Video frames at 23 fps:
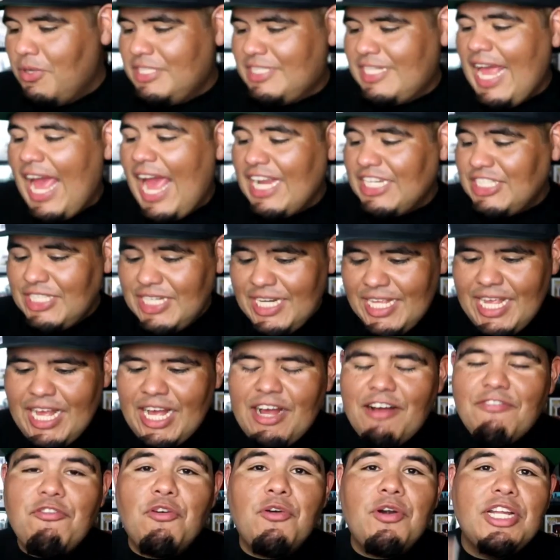which they
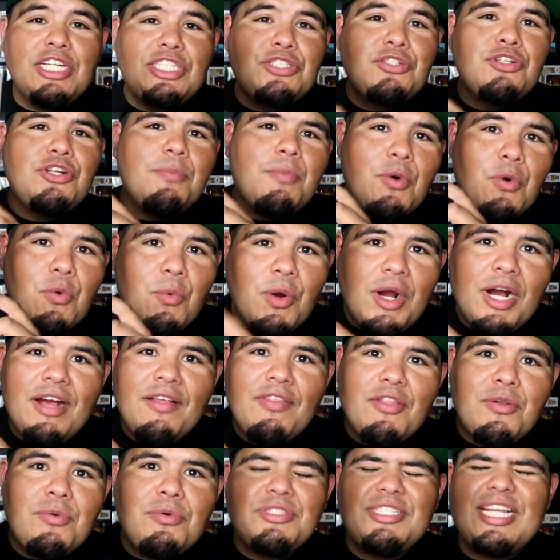actually uh, for issue number
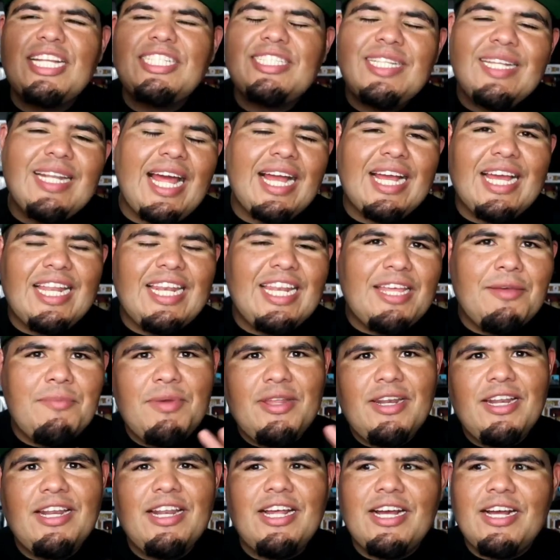one there was actually like a
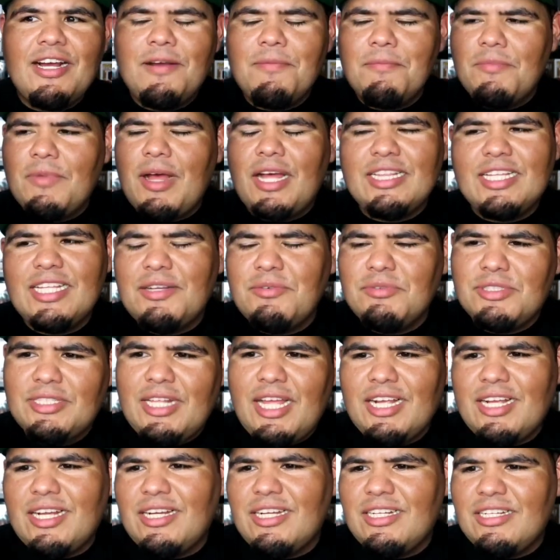limited uh, i think it
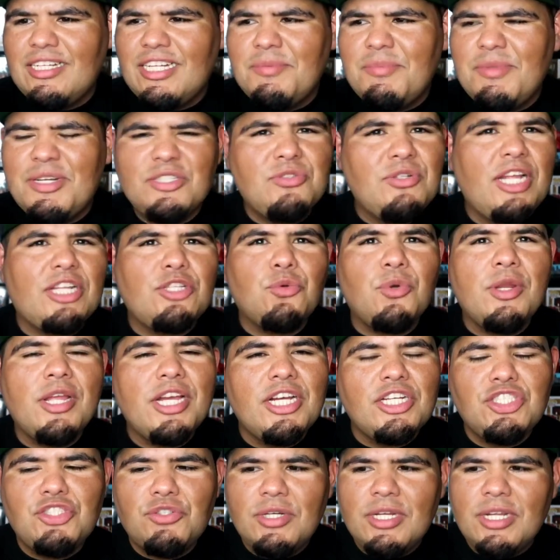was like uh, limited to like
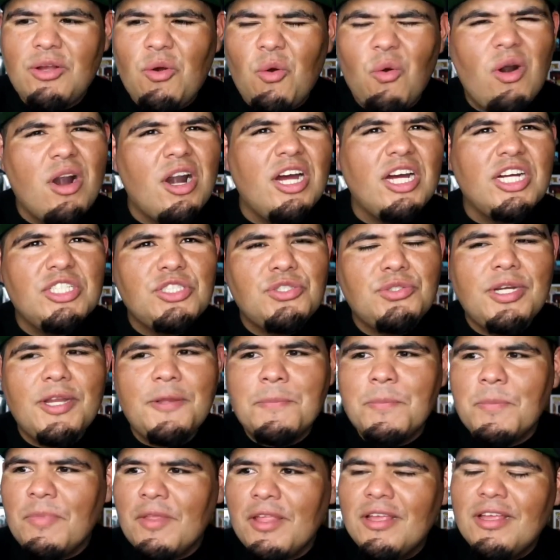300 or
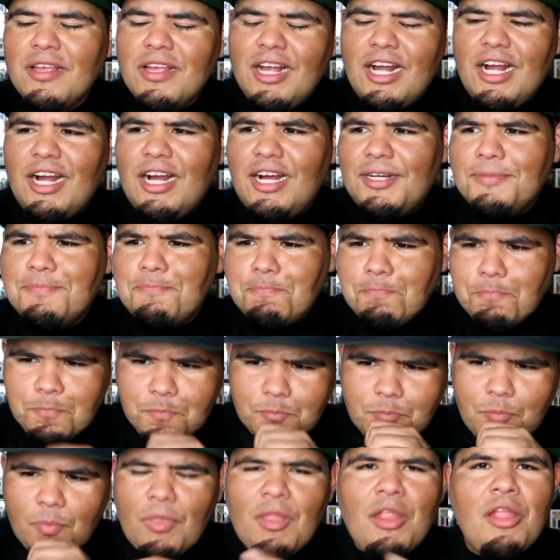100
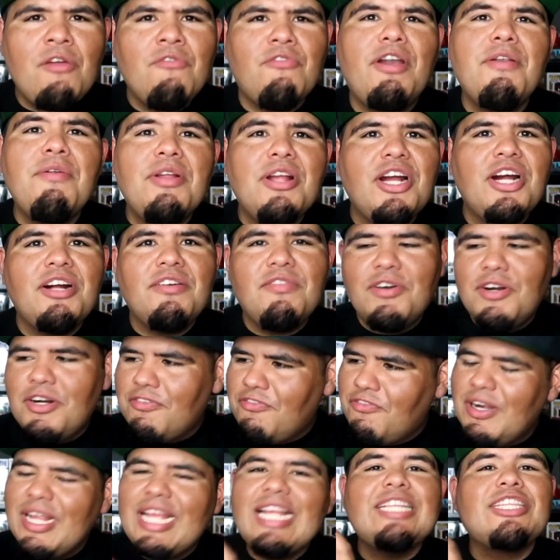um
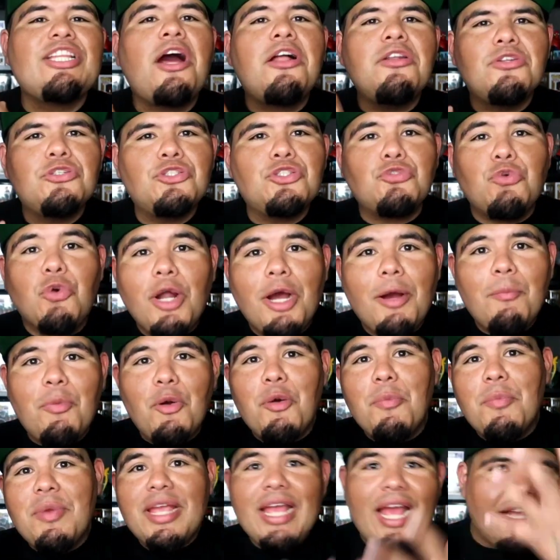cover of freaking donald
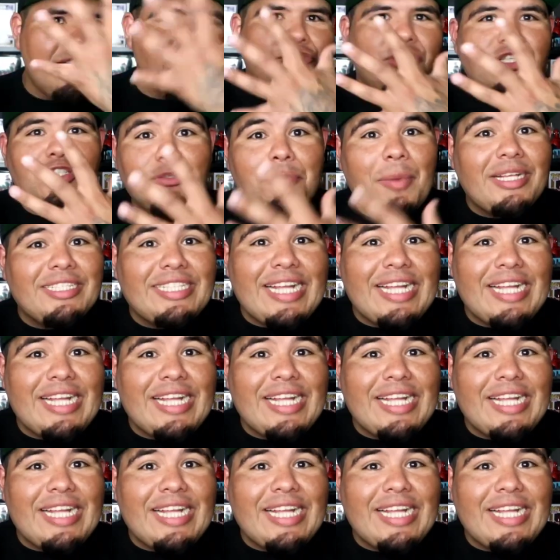trump homie dressed